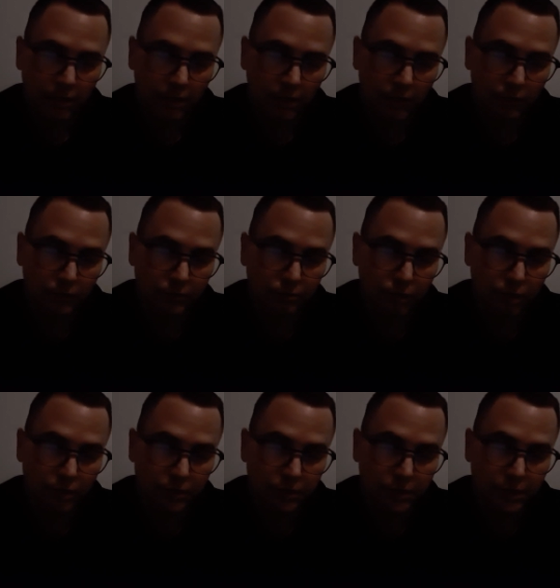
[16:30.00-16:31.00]
He was
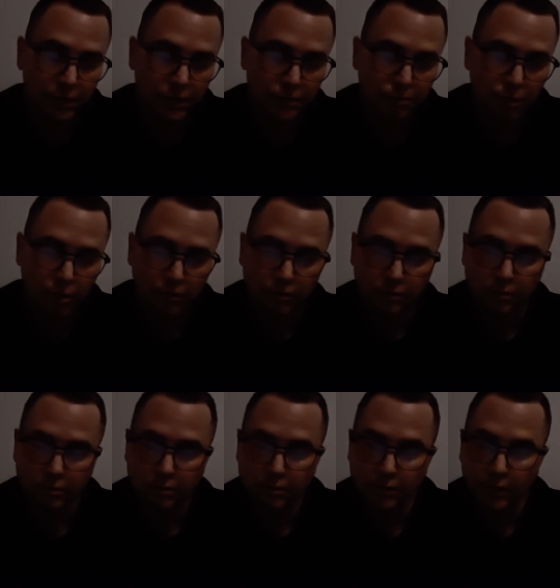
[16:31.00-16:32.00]
brought to the hospital,
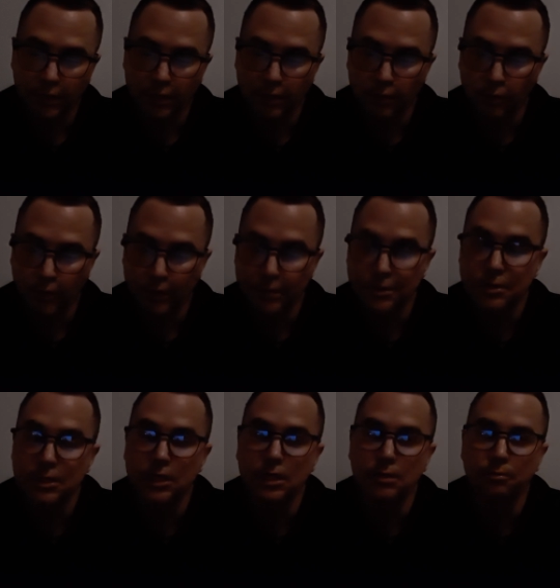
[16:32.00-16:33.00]
and we are
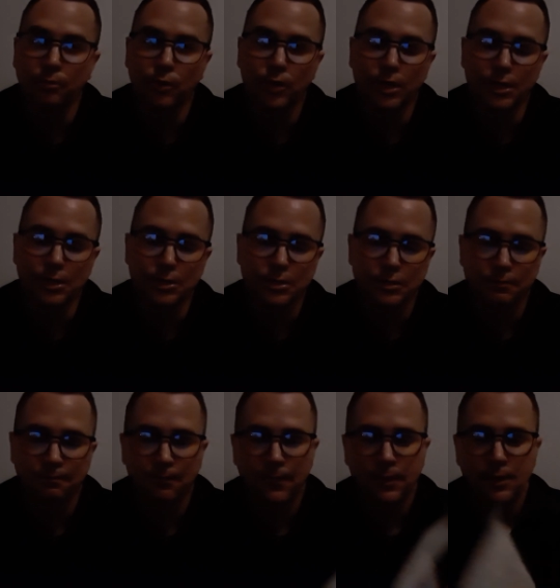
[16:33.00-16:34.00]
saying prayers.
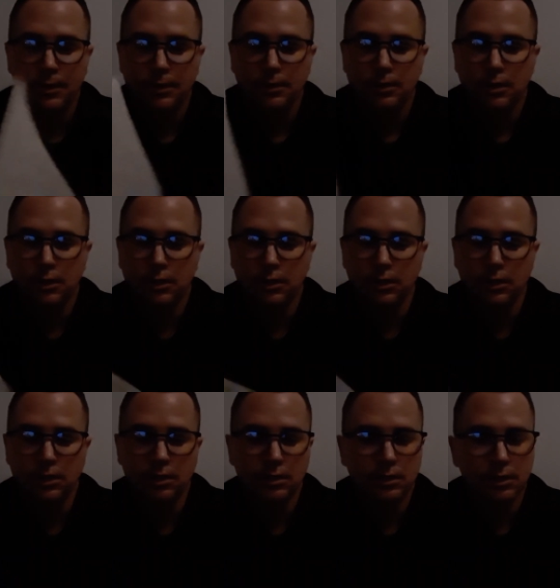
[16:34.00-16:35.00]

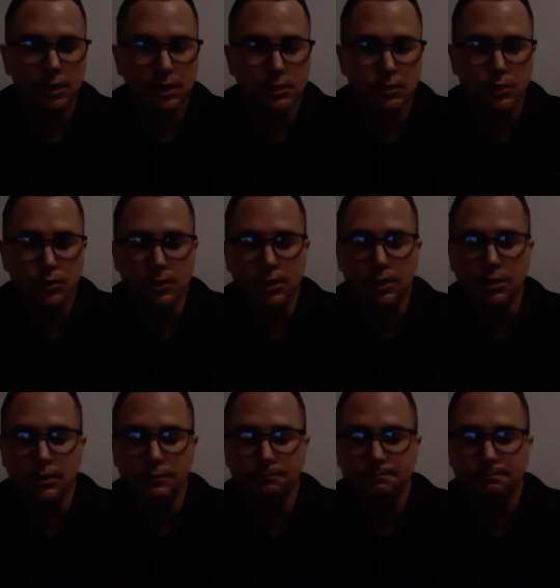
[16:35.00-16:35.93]
Luckily, he's okay now.